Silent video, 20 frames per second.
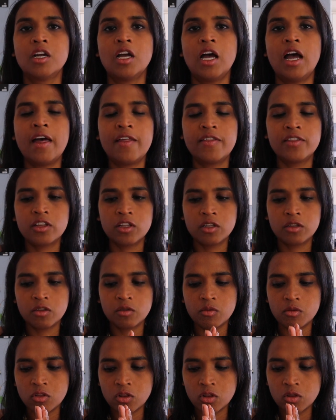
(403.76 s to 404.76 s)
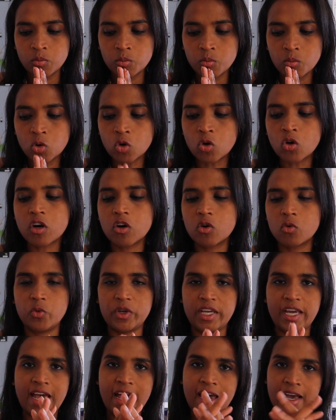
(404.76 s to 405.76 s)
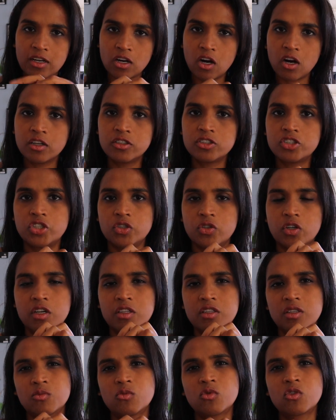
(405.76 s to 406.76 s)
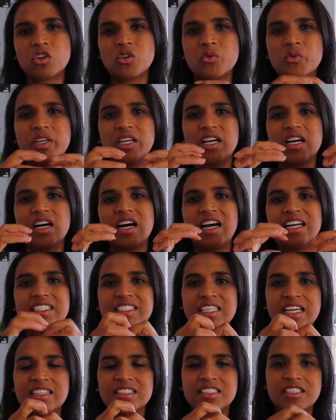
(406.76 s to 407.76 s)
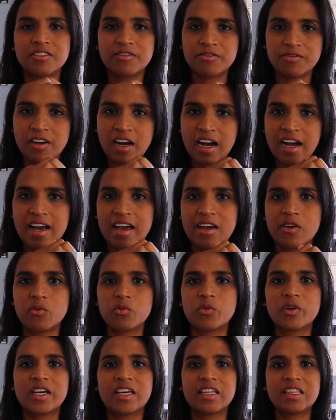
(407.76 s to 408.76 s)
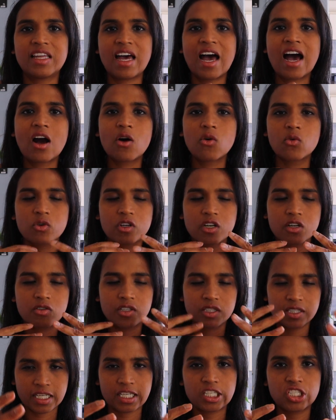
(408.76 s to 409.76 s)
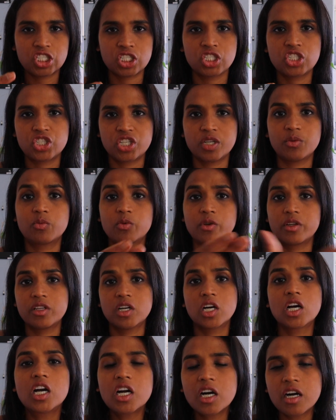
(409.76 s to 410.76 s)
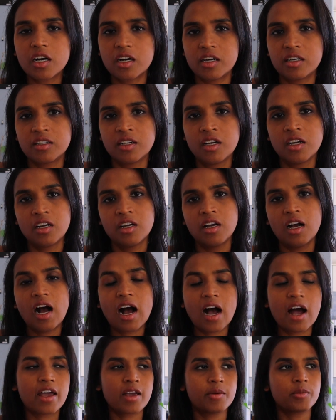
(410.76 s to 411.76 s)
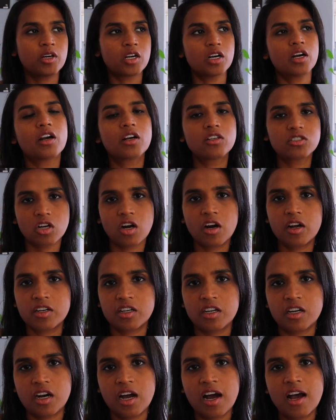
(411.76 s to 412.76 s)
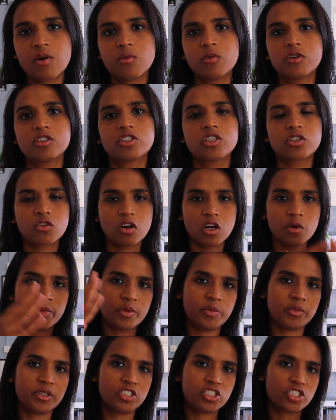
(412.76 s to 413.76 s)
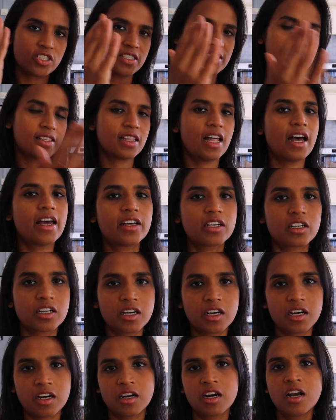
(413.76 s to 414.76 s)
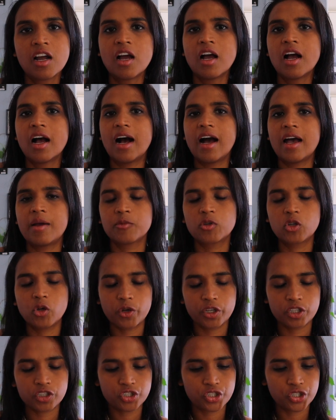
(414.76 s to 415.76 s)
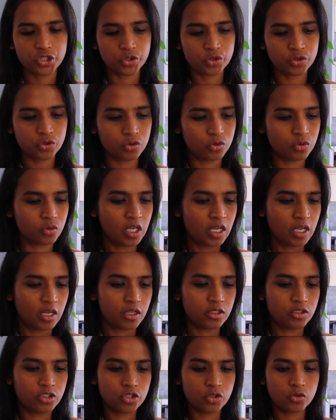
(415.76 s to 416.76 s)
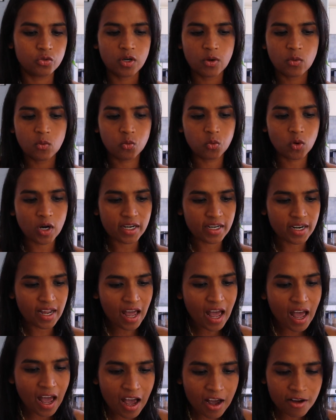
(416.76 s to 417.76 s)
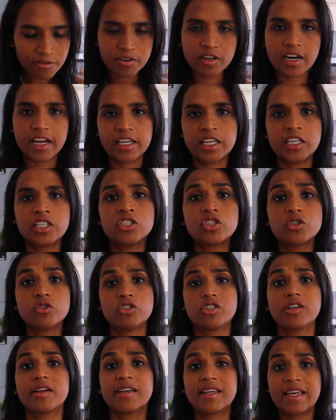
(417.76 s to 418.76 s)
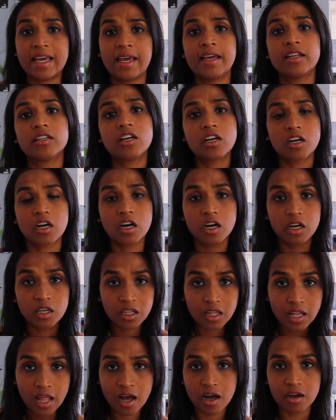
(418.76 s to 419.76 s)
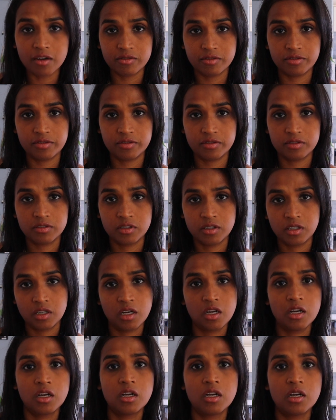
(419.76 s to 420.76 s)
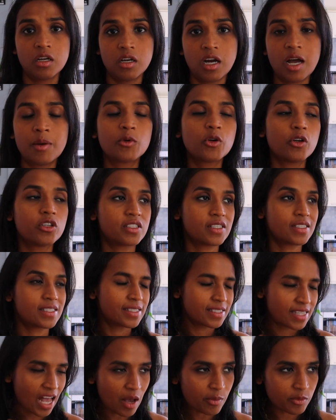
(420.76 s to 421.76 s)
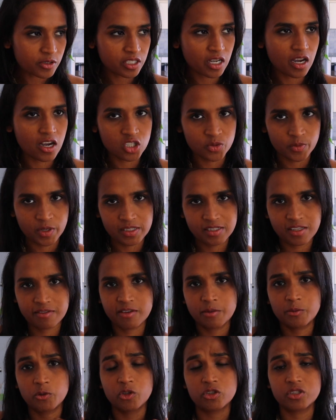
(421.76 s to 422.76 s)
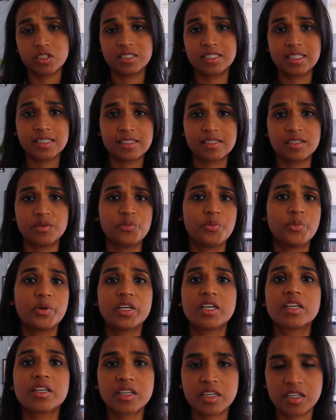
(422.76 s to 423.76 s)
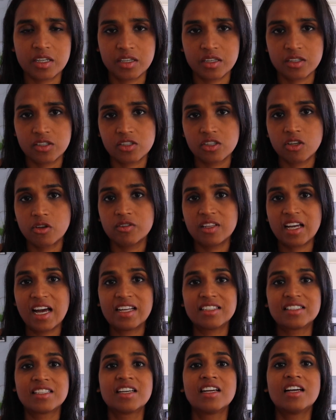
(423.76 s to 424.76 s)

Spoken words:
And the more we hang on to her, the more we identify with our relationship with her. I am her daughter. I want to grow up and be just like her. I'm going to do whatever I can do to gain her love. I'm going to sabotage myself. I'm going to disappear so that